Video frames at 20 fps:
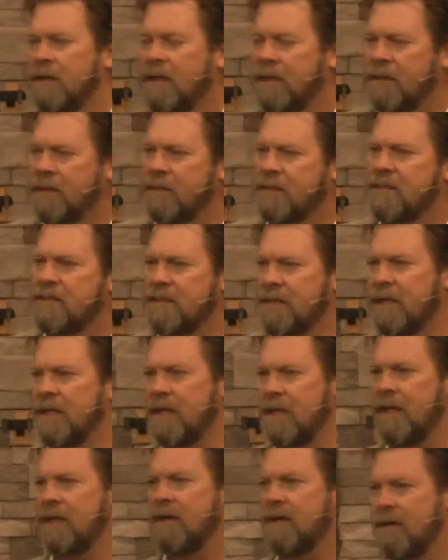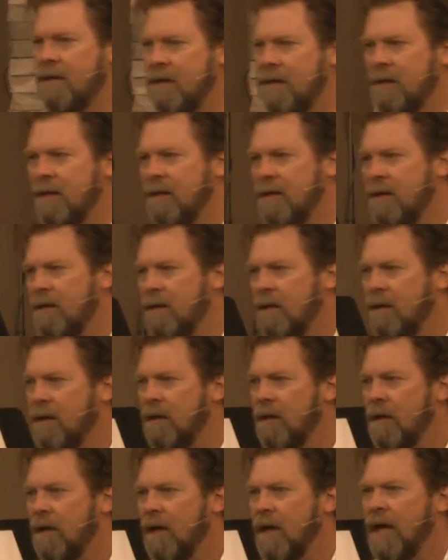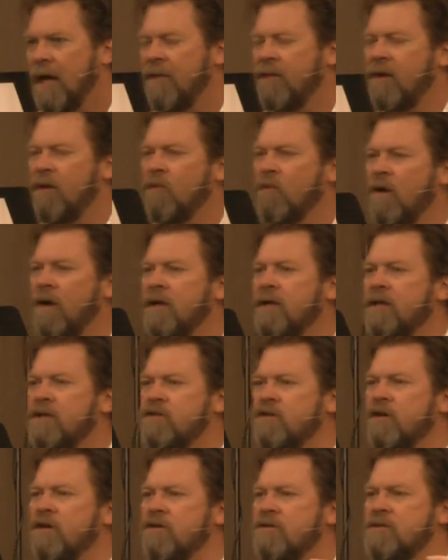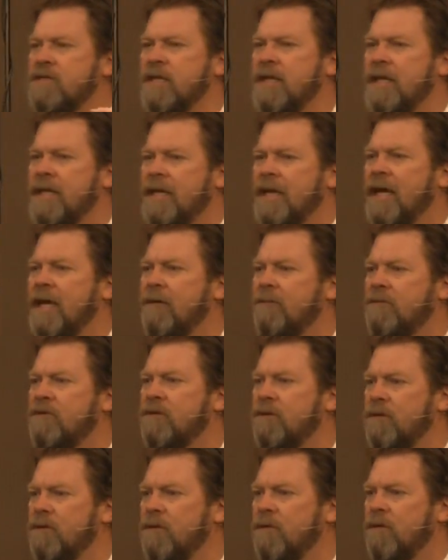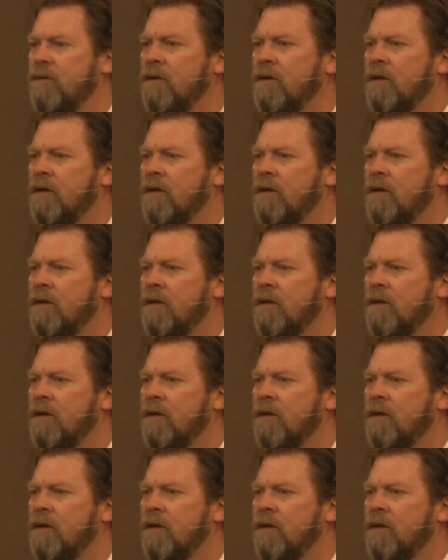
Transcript: in this city. And there wasn't a church that he came to